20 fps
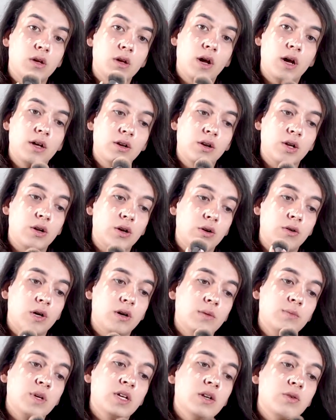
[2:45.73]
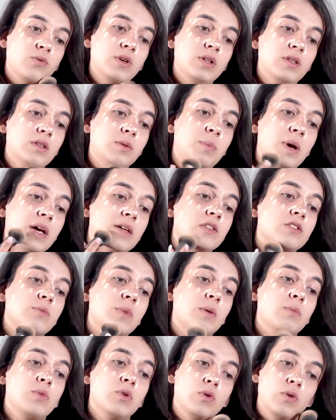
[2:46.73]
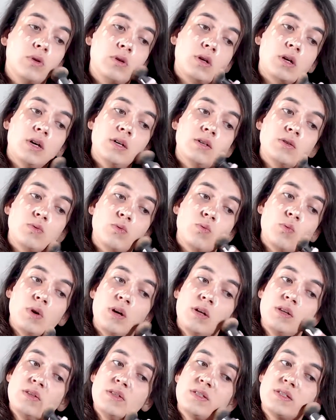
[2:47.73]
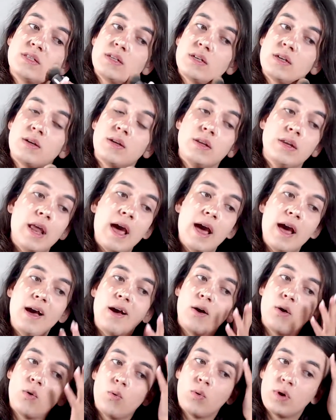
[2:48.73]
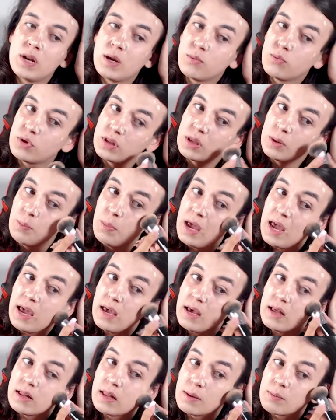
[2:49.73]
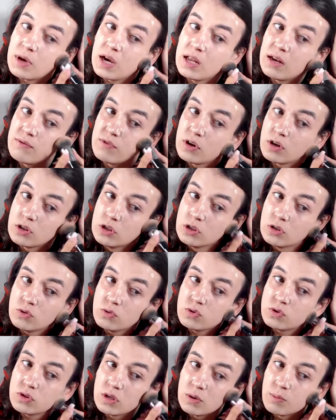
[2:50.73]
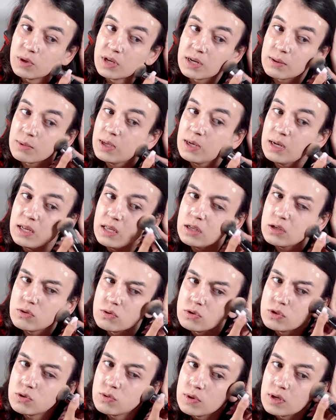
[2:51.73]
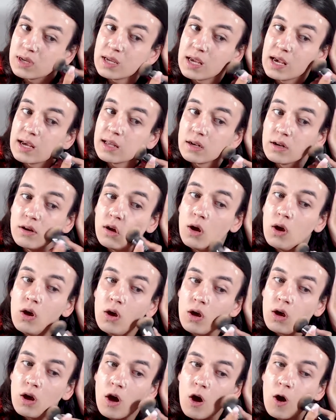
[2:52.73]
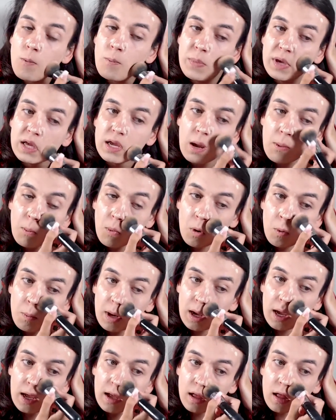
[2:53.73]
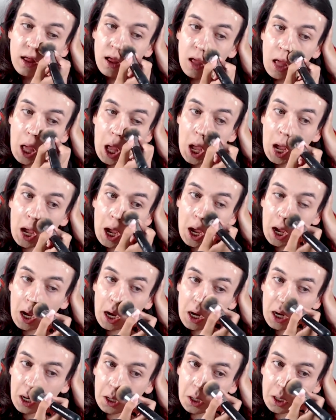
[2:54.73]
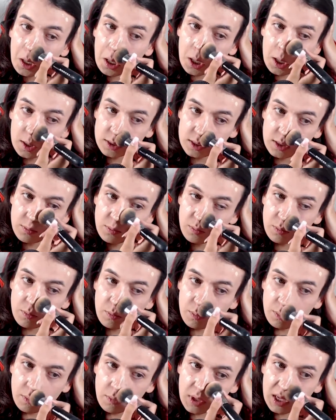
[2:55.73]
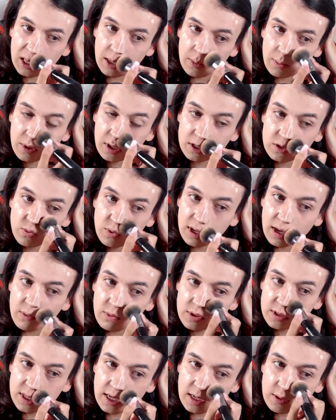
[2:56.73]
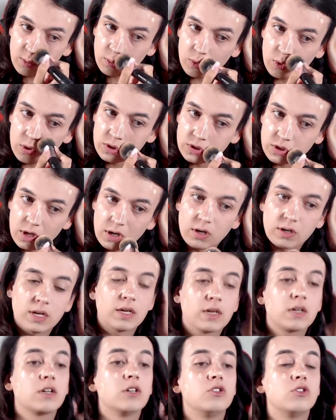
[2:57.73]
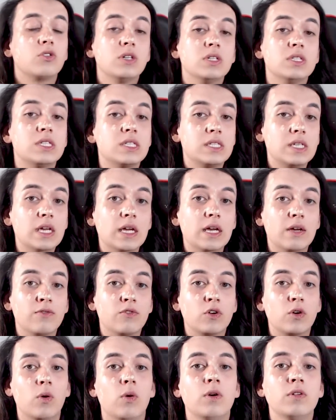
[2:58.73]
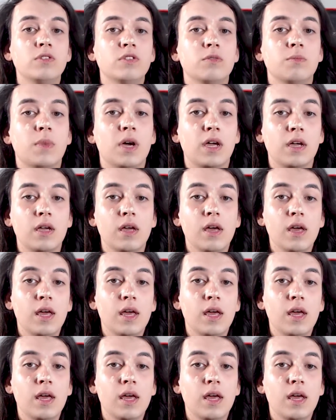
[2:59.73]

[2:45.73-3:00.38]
I don't know. It really depends on my mood, because now when I'm really pale, I'm kind of not used to it, but I'm getting used to it again of being more pale. Because when I was like more dark, because you can see if you go into my